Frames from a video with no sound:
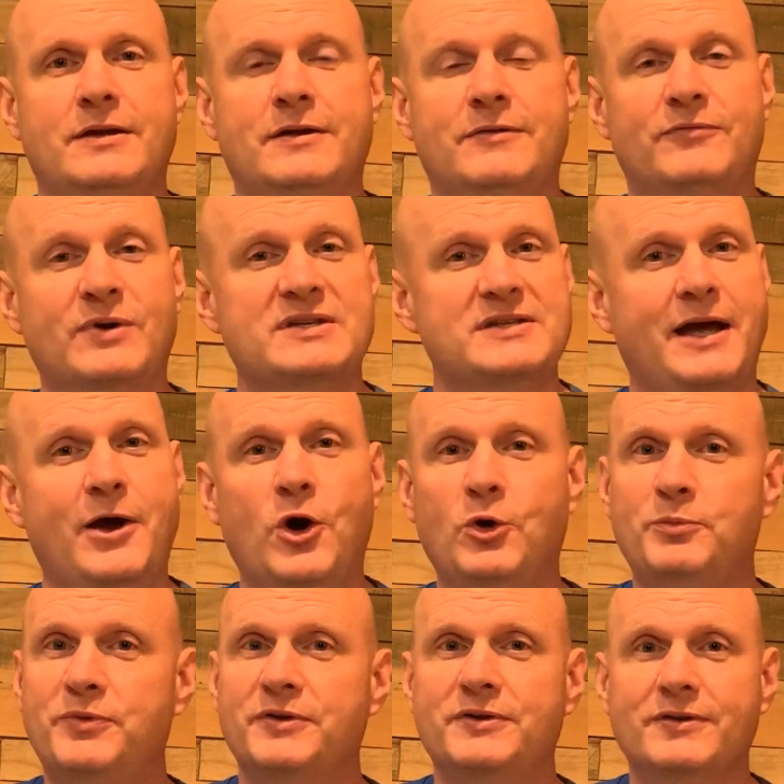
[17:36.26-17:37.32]
Friends, I
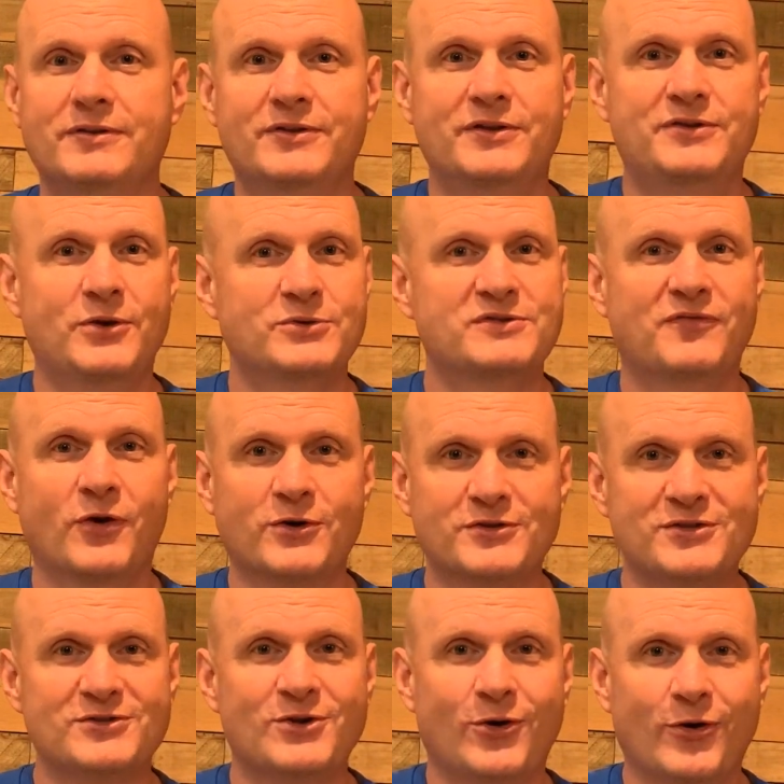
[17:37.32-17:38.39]
hope that those
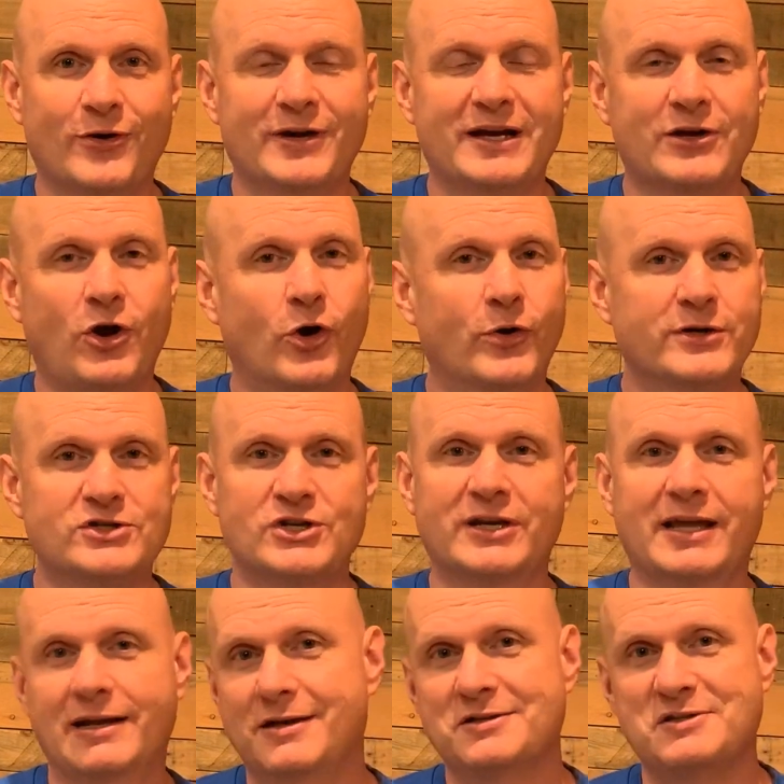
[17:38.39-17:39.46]
verses are encouraging
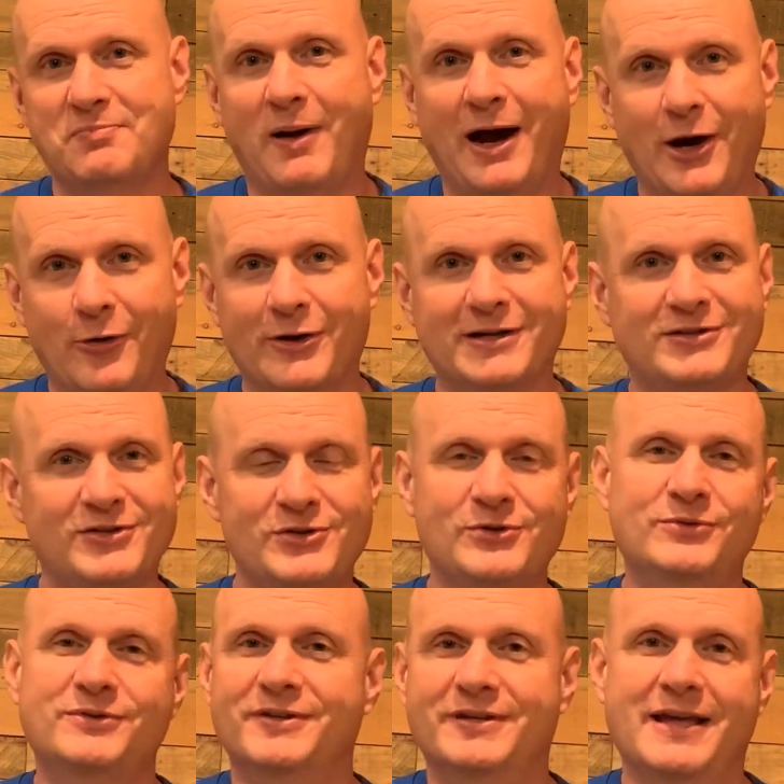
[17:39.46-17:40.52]
and inspiring to you
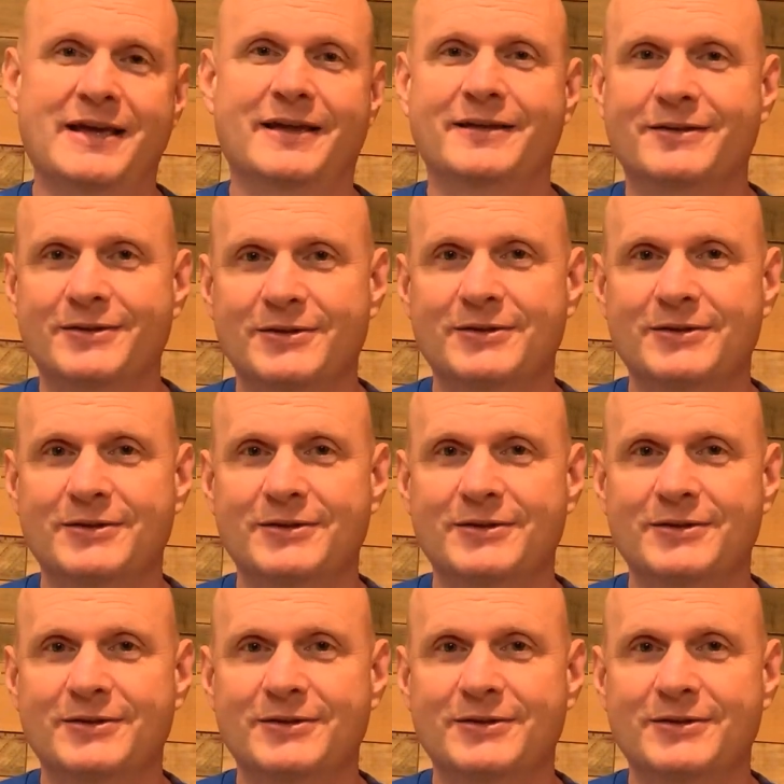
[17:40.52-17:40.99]
today.